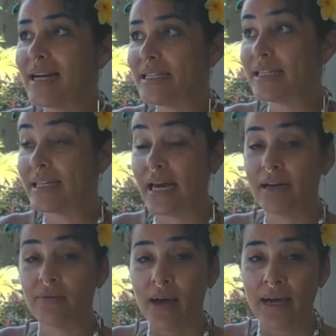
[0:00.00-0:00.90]

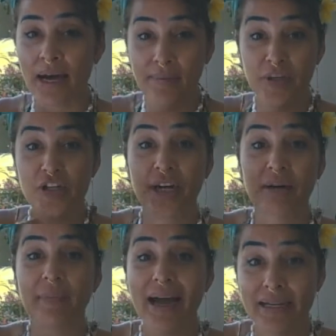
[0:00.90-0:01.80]
state, right? I'm going to share
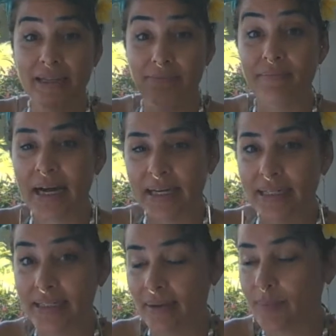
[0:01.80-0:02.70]
my
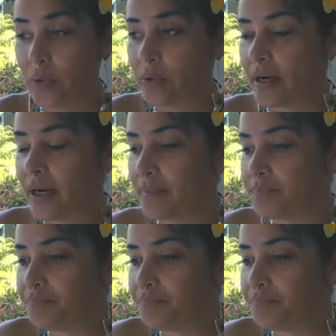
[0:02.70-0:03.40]
example, right?